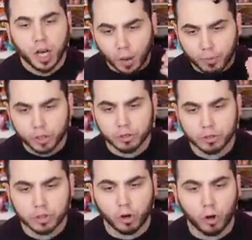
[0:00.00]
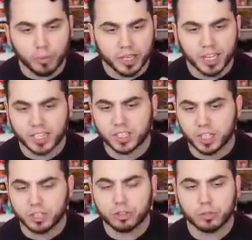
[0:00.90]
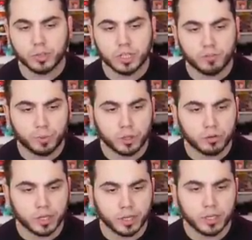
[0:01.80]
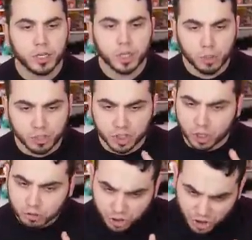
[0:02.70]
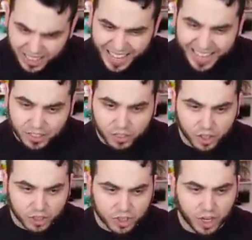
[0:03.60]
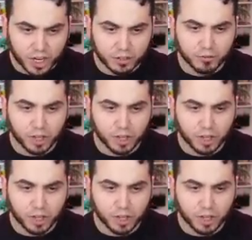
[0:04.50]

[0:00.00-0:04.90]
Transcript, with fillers: A pure soul begets an instrument of purity. You must understand that the katana of